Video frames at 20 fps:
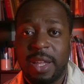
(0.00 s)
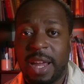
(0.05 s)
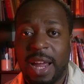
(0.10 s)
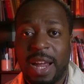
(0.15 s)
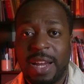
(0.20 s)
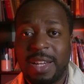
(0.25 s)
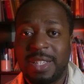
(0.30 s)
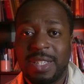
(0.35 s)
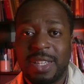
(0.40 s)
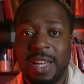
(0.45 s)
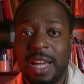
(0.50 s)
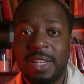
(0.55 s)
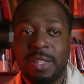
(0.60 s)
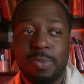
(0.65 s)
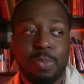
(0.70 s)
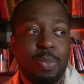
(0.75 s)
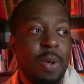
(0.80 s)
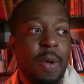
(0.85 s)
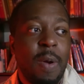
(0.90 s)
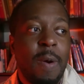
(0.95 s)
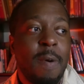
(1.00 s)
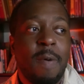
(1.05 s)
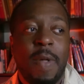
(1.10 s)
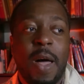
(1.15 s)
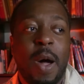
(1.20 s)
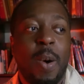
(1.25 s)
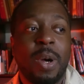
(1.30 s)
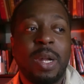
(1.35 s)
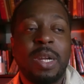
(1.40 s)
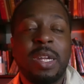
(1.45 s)
Like I
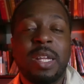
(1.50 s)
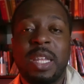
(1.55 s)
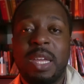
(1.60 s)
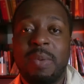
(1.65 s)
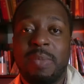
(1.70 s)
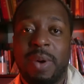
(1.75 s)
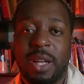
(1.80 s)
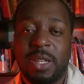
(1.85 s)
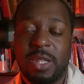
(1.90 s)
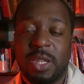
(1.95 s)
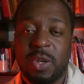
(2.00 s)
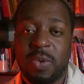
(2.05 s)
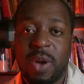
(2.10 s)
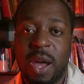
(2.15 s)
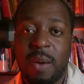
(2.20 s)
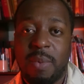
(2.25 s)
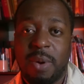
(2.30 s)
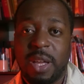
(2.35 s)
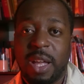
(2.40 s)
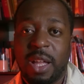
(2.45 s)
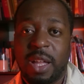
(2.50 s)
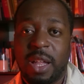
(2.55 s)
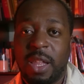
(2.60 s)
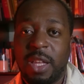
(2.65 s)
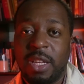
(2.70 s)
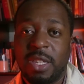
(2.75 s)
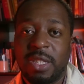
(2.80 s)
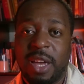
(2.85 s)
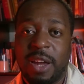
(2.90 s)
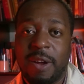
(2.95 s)
wanna delete my Instagram or at
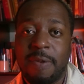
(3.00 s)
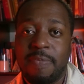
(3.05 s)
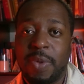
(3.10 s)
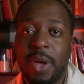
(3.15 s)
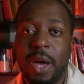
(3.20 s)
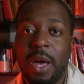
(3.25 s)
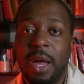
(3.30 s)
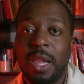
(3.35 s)
least like